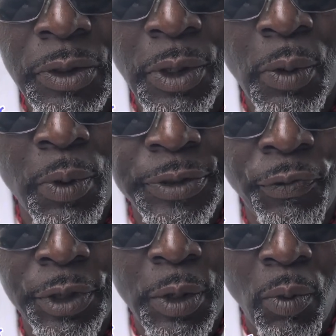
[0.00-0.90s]
Don't wish
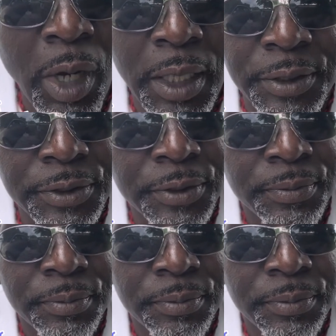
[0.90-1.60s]
for your wants.